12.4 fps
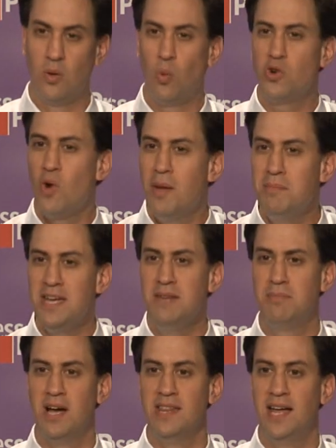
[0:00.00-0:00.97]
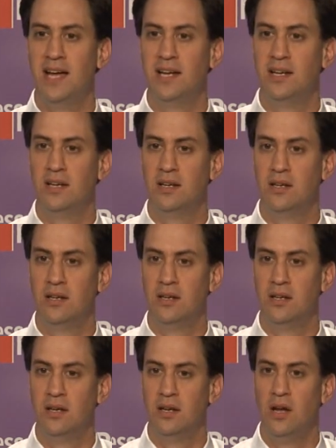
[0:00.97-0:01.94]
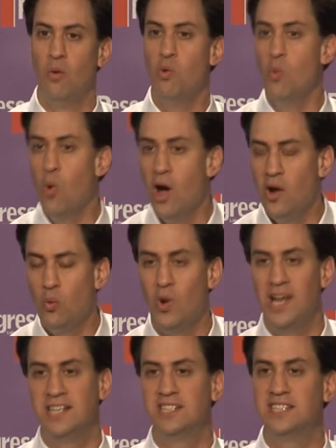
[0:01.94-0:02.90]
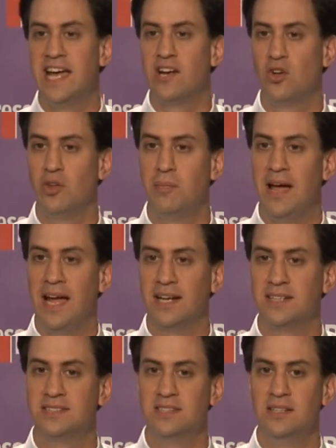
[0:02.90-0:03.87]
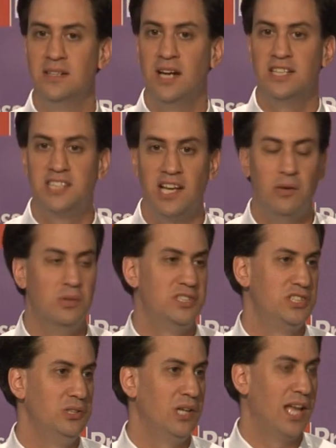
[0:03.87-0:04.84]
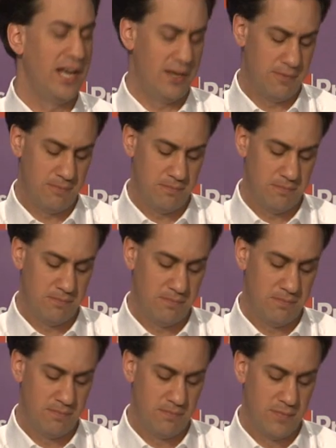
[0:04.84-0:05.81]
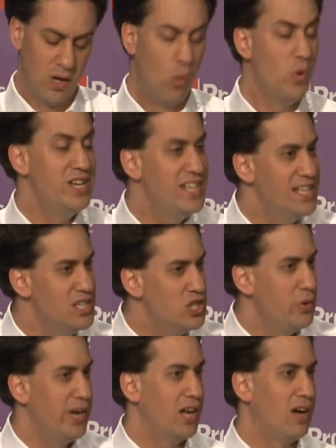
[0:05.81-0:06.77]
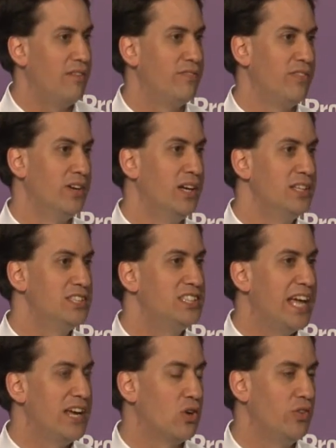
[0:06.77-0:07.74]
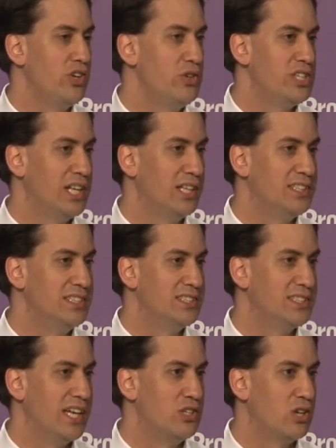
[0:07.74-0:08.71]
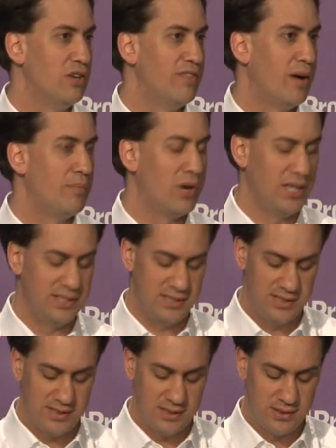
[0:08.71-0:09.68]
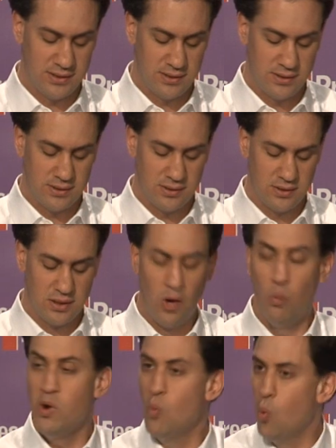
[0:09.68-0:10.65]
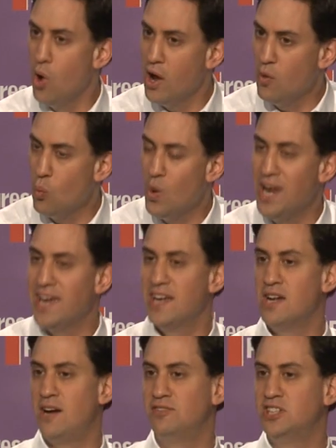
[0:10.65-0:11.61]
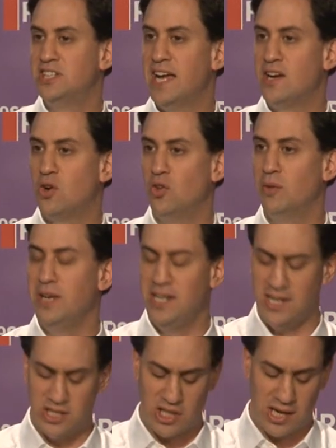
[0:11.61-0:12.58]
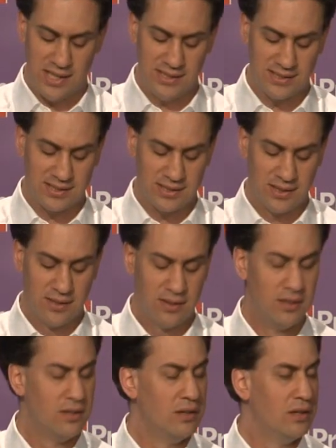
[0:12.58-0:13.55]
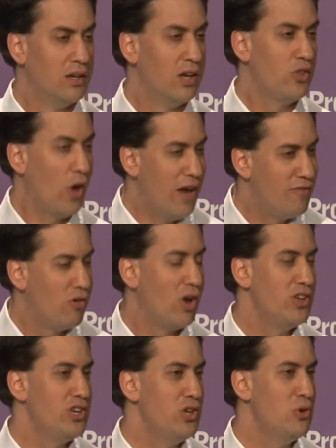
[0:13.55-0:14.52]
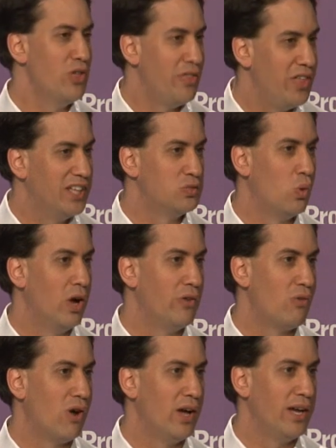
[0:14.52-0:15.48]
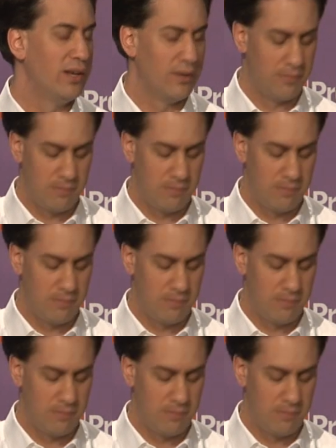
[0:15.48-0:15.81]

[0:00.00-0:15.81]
What do I mean by that? We weren't willing to take on the banks until it was too late. We didn't do enough to take on the utilities as they drove up prices. We weren't willing enough to take on the media giants, though everyone knew that things weren't right.